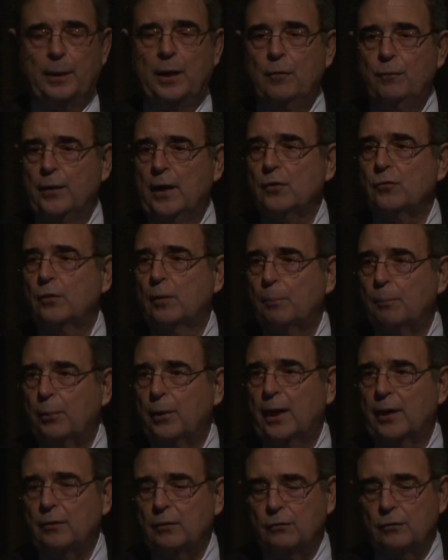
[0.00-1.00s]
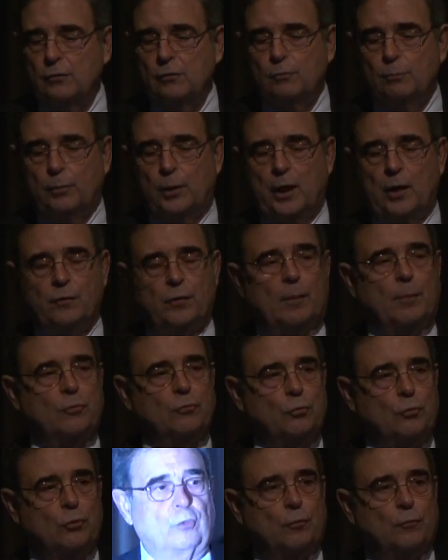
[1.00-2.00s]
Manufacturing Practices
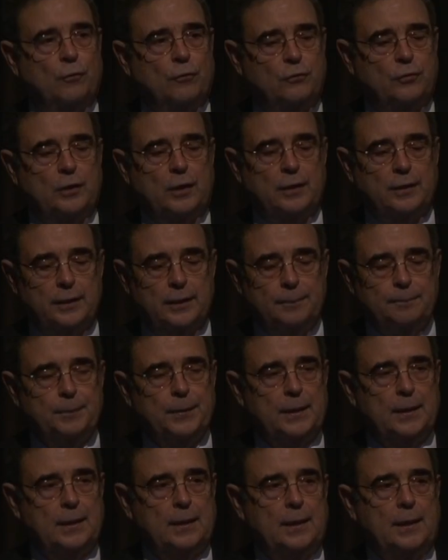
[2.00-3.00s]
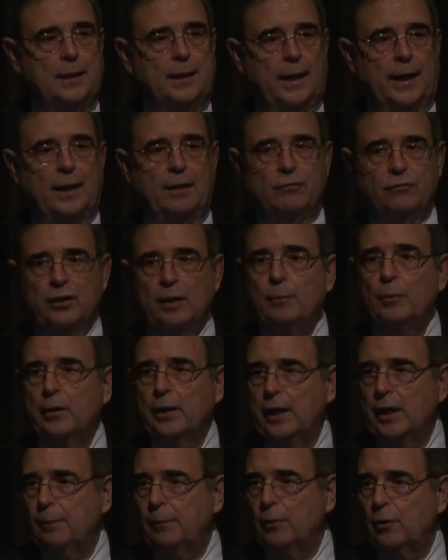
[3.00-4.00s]
biopharmaceutical facility. And it's
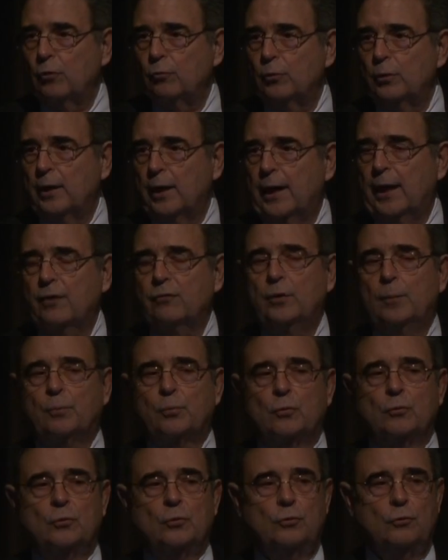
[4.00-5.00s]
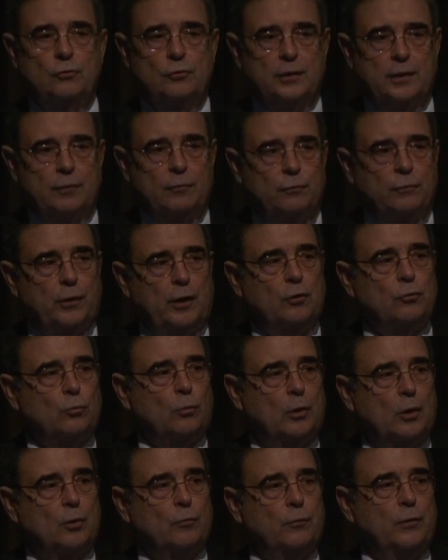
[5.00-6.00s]
simulated because we're not actually producing phase
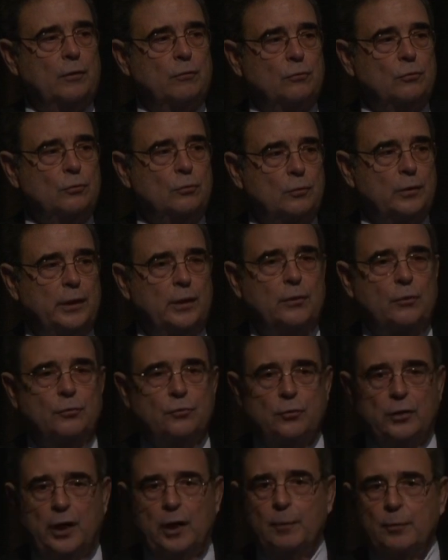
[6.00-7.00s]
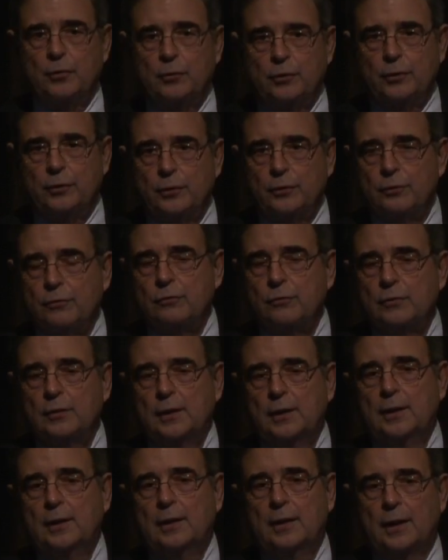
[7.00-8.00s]
1 or phase 2 clinical trial materials.
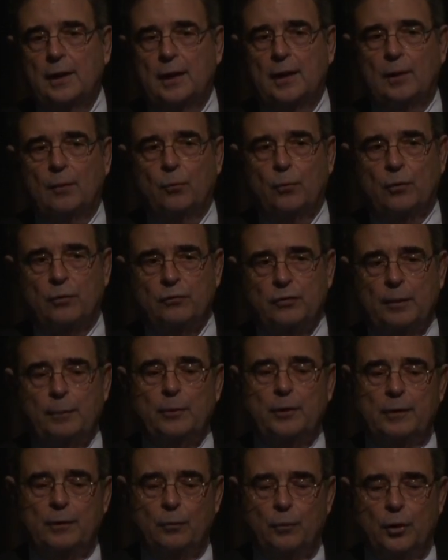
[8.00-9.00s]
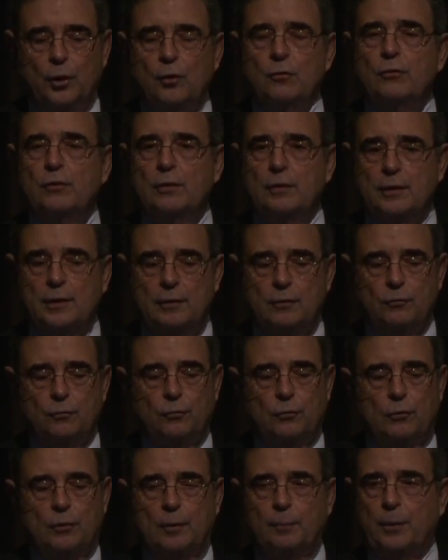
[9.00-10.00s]
We're using this
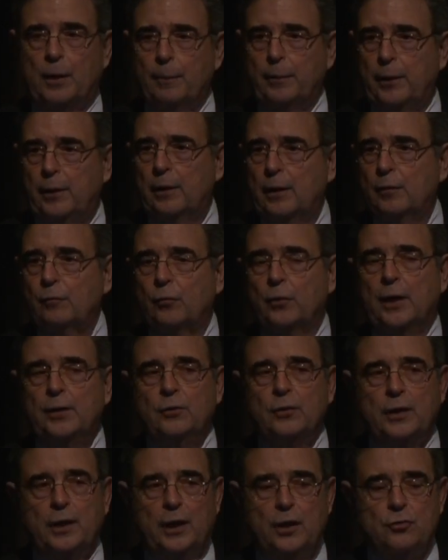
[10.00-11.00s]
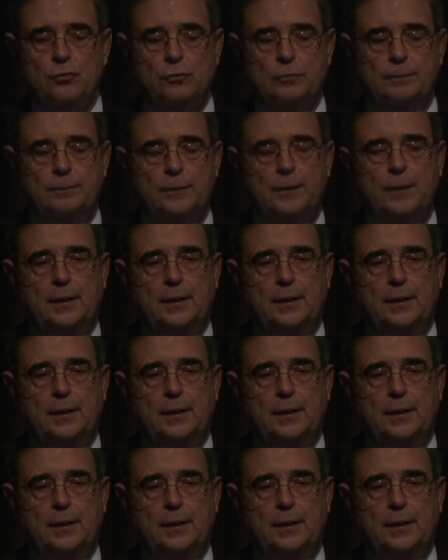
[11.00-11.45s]
primarily for education